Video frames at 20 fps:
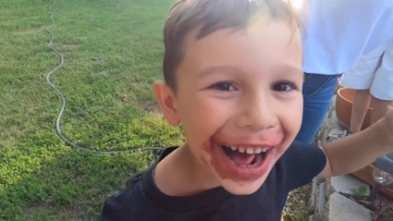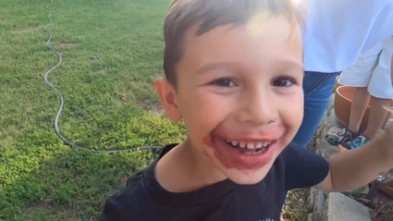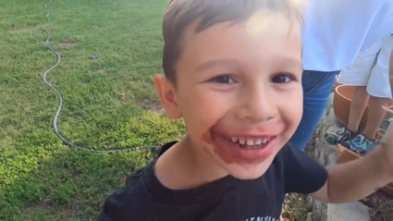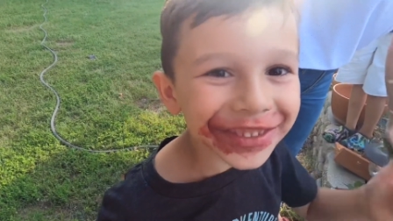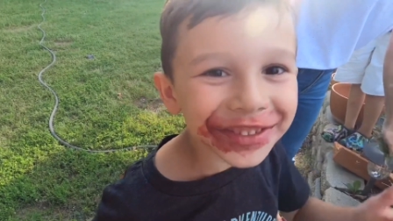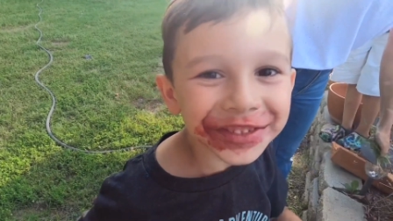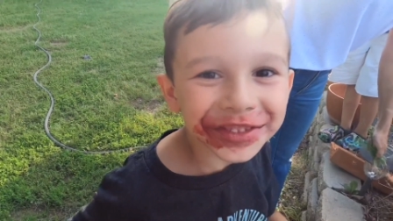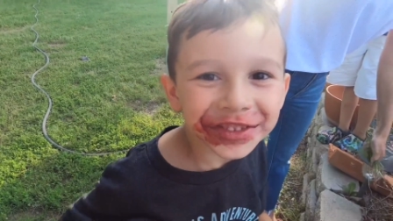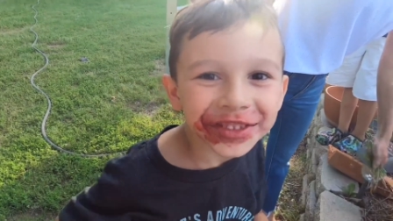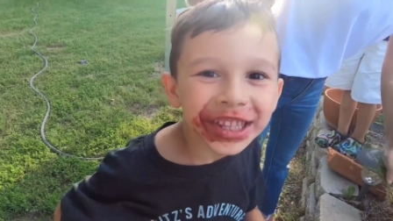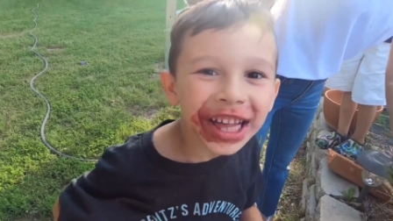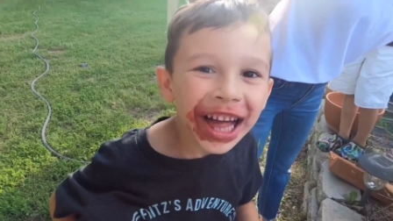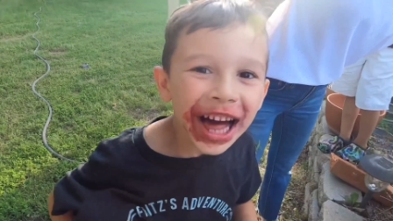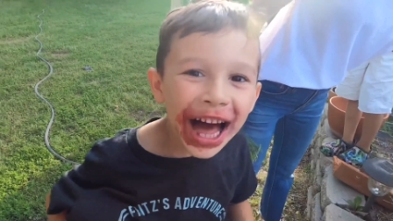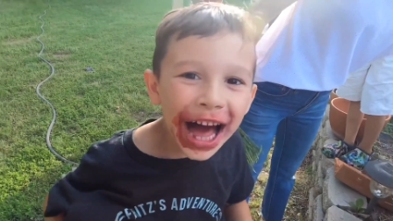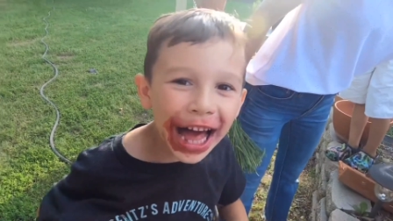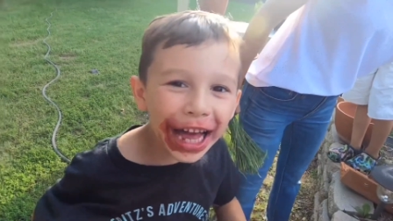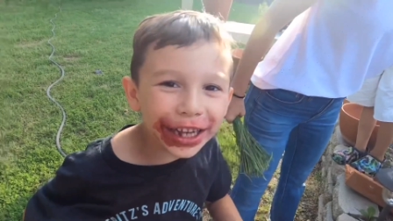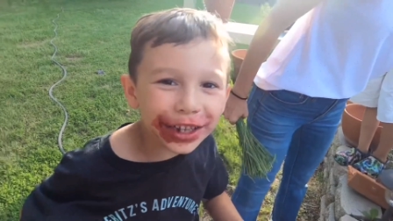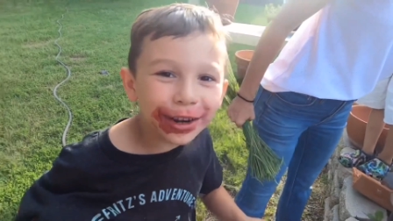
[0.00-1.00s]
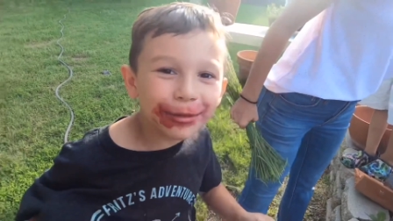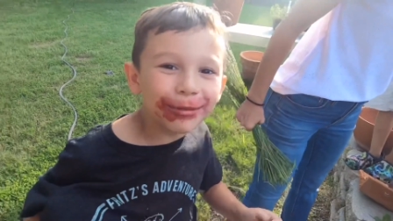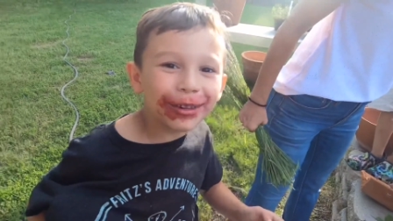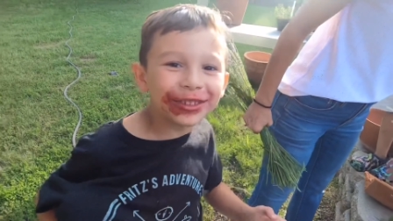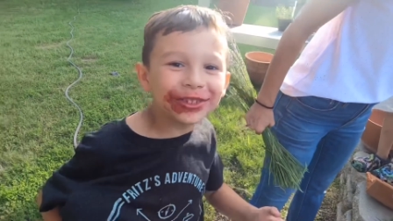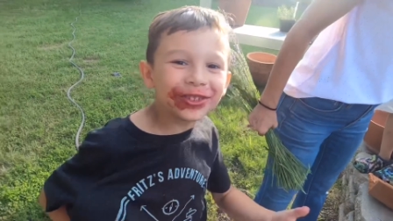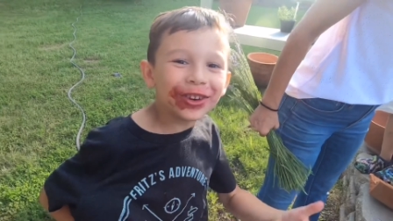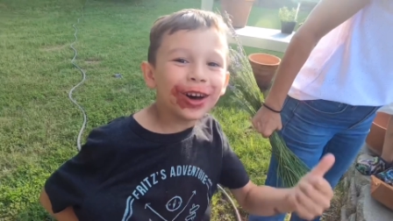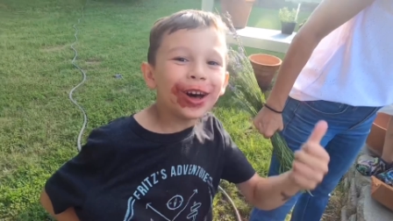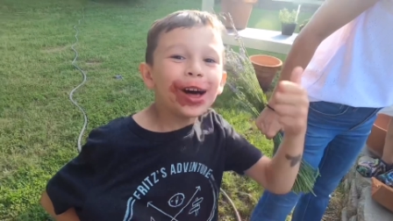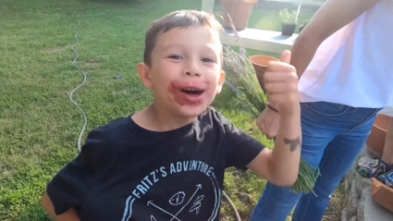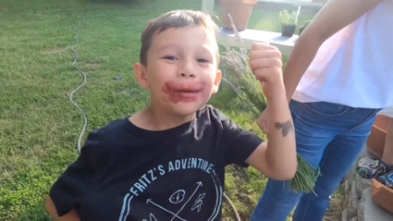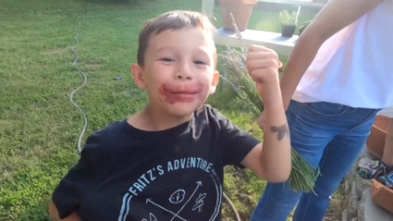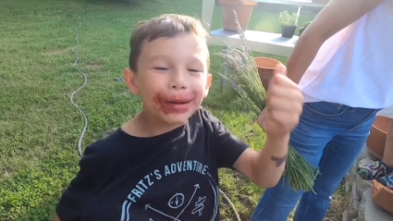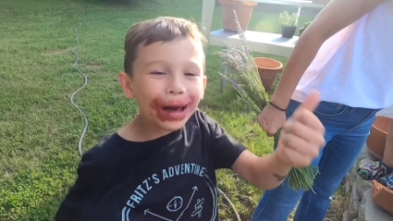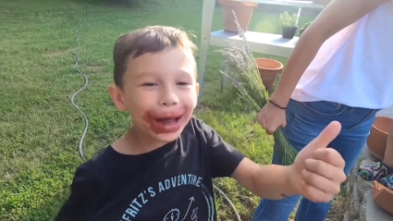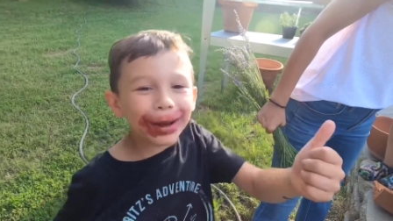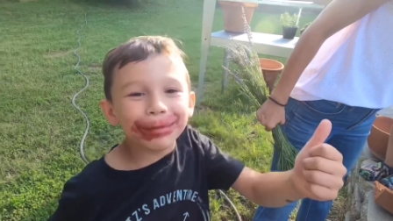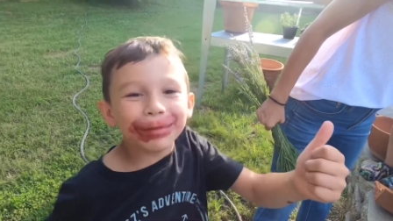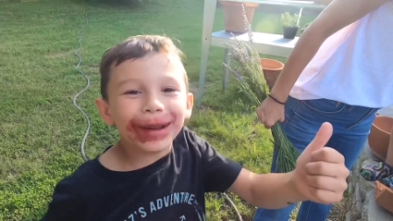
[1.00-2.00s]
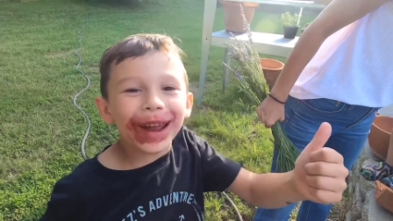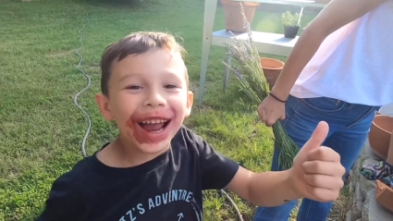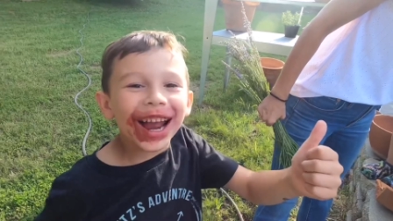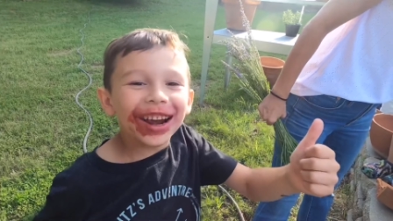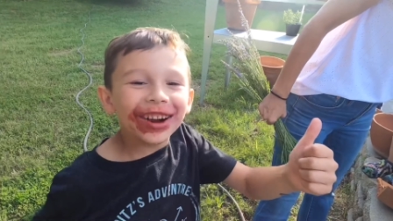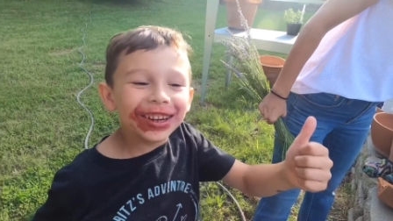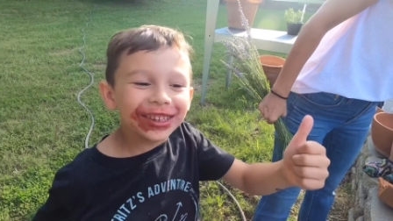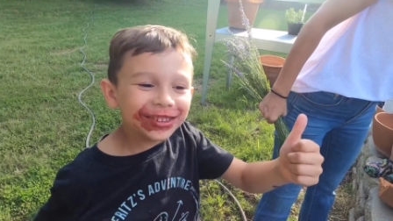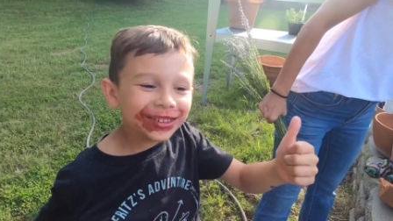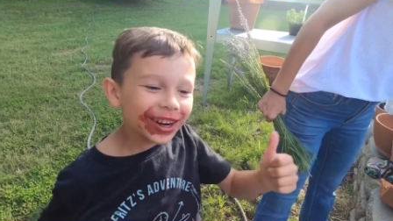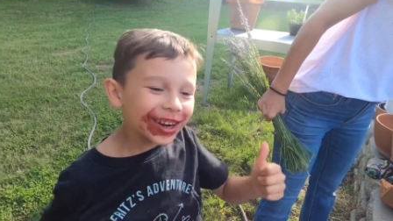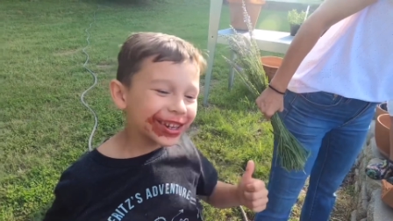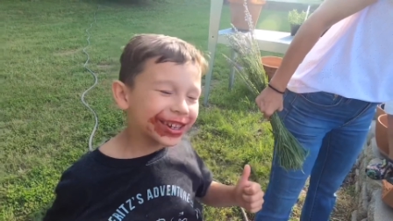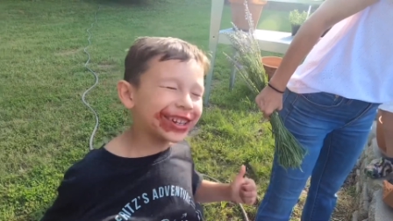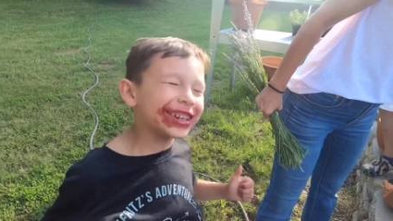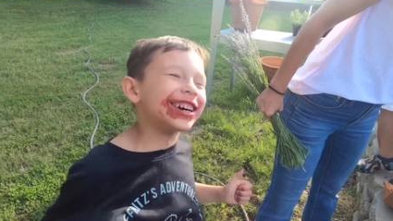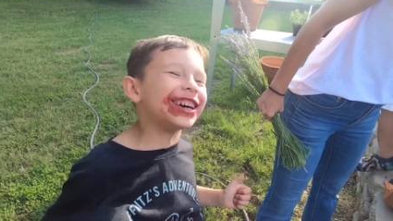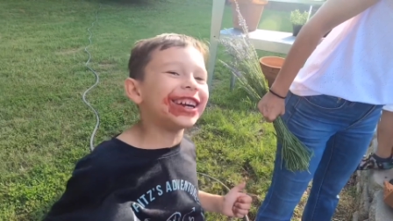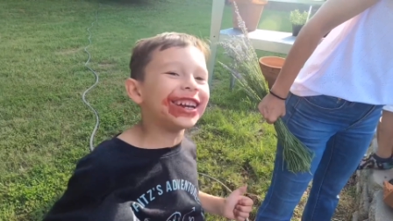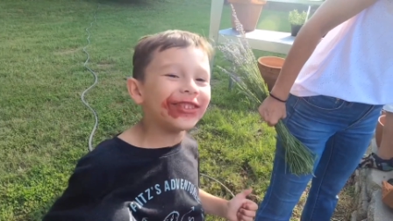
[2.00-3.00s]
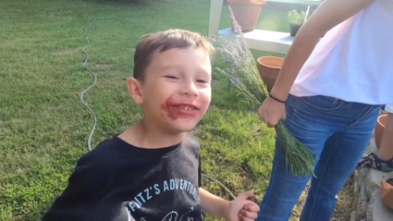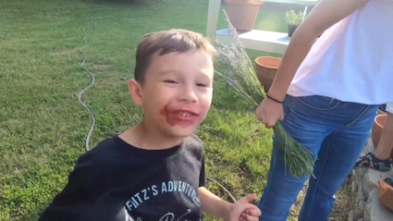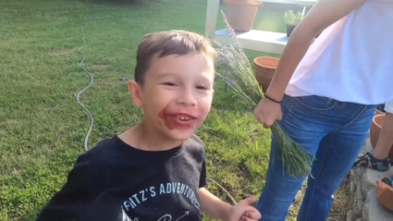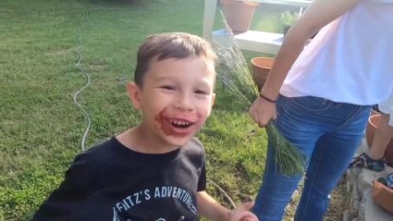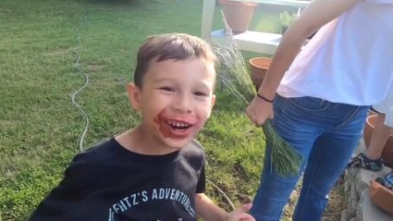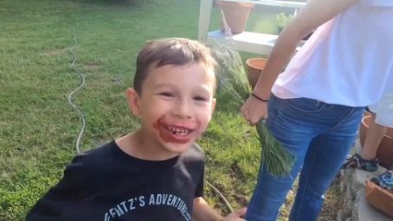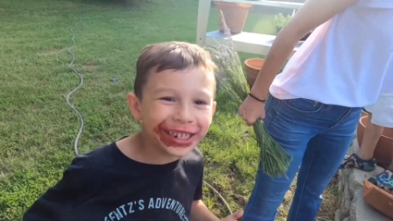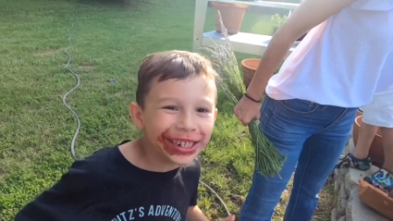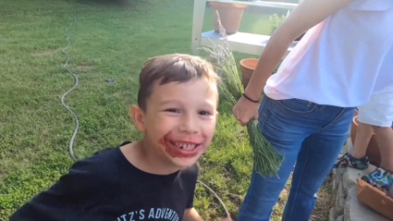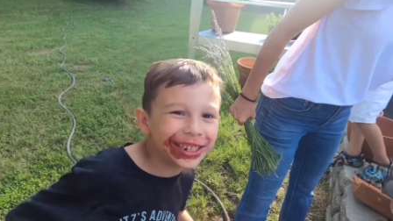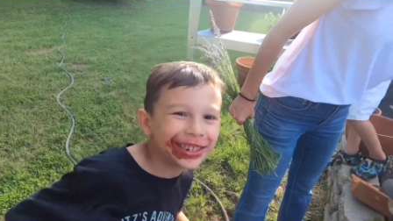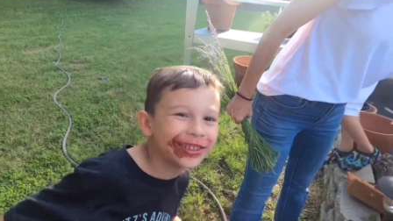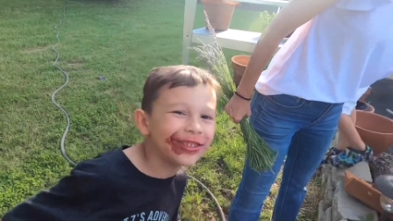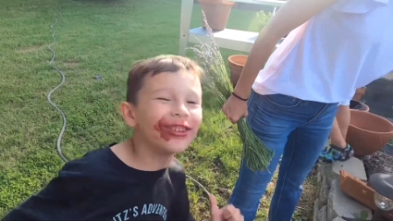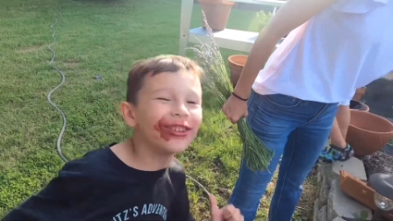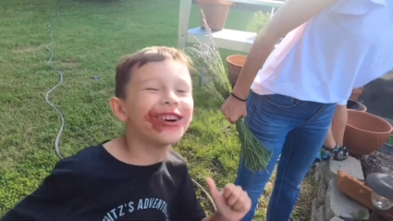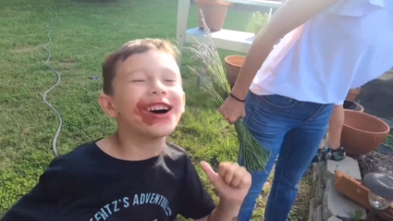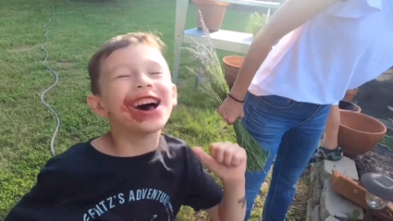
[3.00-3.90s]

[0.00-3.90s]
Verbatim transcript: like, yeah. Hey, commercial. Blackberries are good for you.